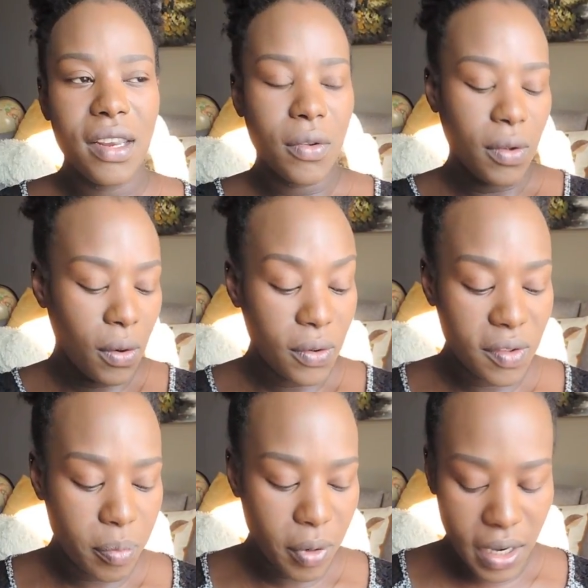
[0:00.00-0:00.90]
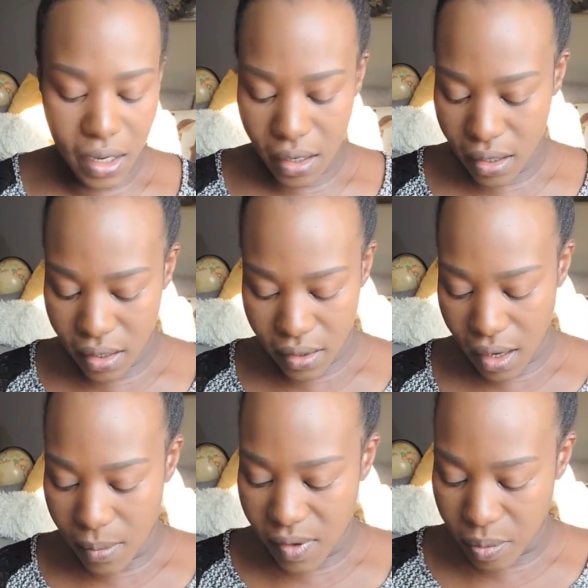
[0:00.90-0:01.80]
you know, or spring,
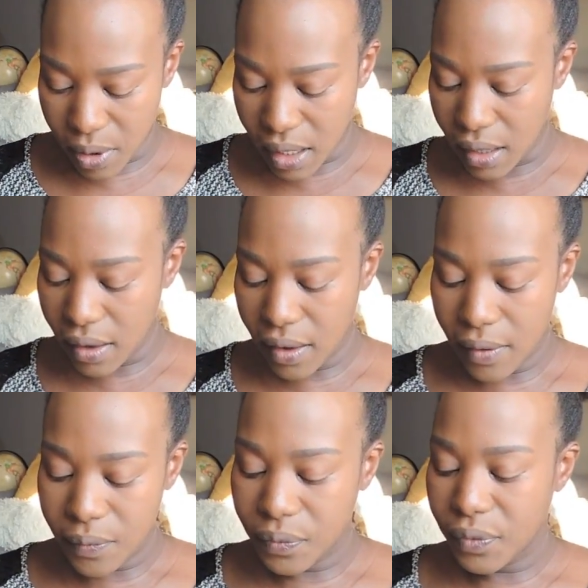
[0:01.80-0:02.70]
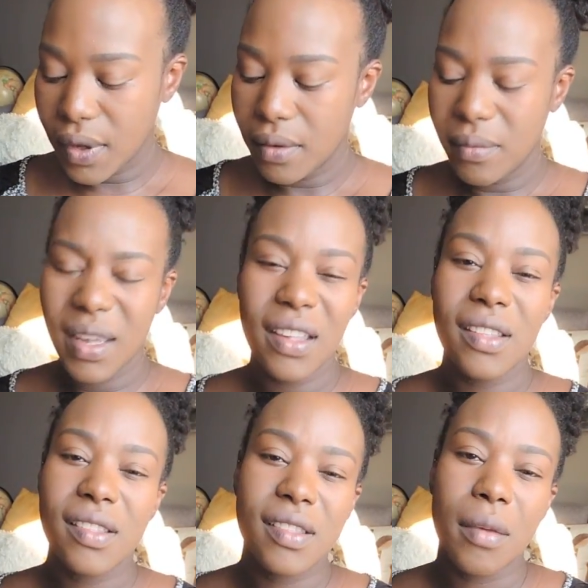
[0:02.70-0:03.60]
come spring,
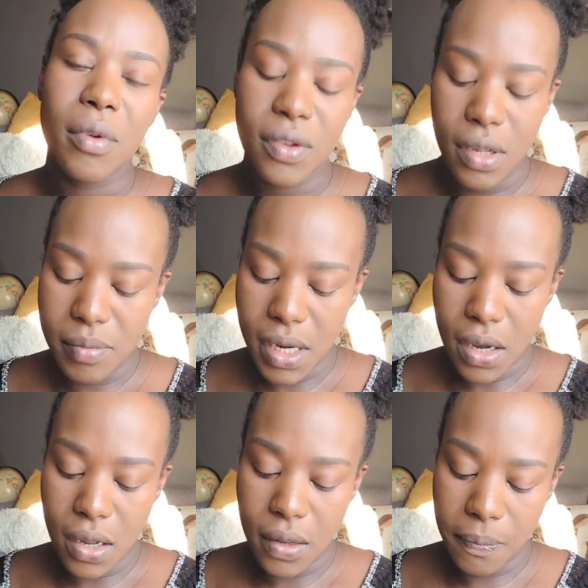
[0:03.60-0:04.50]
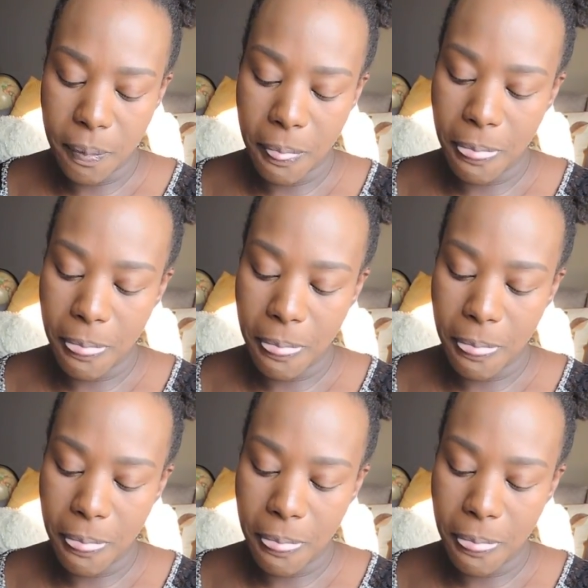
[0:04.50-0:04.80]
because summer is going to be hot.